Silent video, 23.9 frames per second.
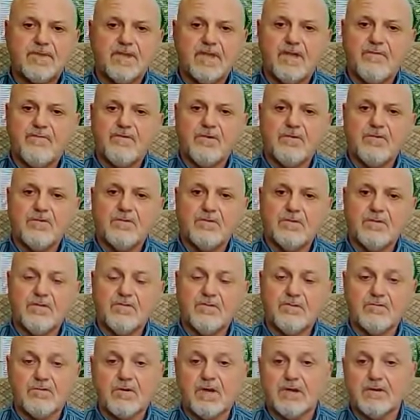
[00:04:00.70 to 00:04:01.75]
if used in
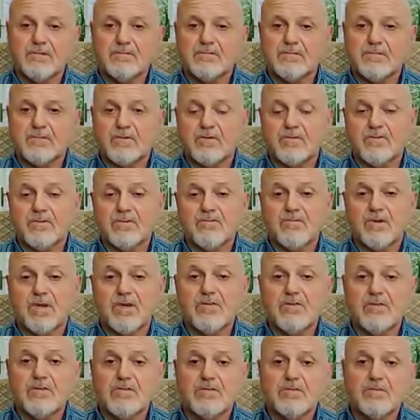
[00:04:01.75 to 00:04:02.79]
the right
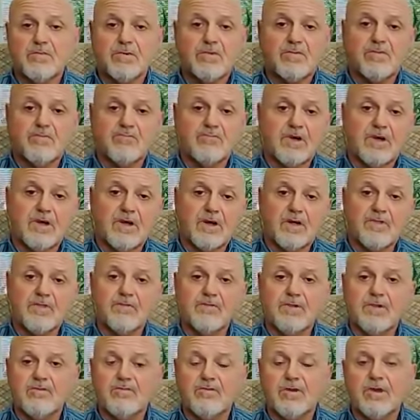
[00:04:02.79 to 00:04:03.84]
concentrations with the right other
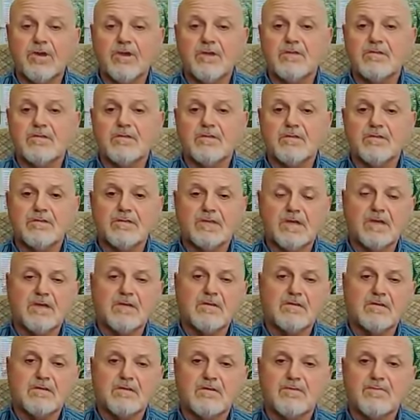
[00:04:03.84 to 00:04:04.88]
ingredients, zinc
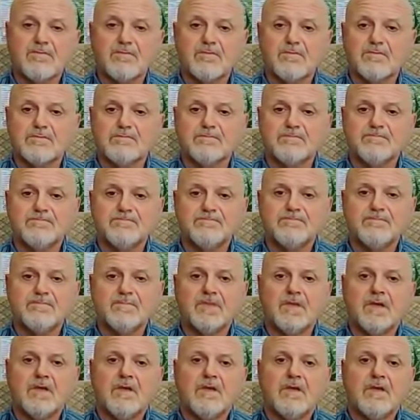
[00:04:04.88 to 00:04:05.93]
and so forth.
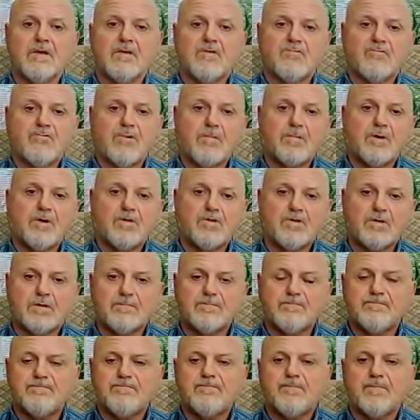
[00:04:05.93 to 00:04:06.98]
Rubbished,
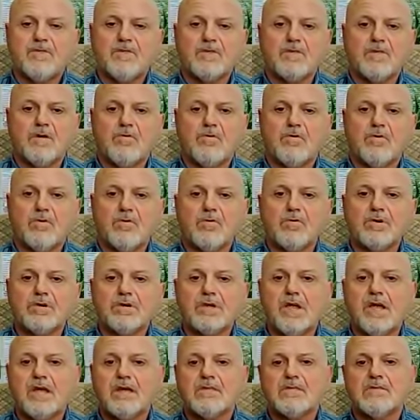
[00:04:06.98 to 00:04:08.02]
the so called
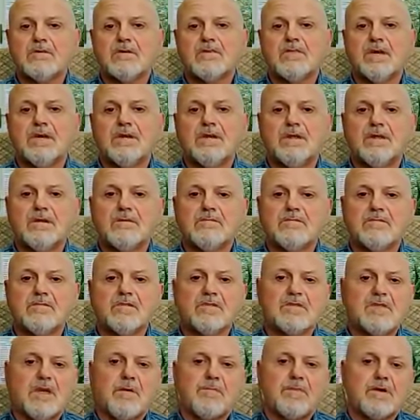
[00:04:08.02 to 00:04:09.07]
tests that they did,
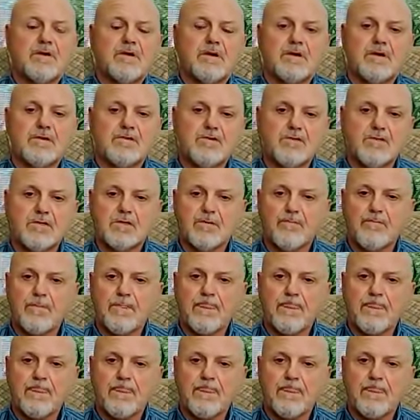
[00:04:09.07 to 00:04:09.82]
sabotaged.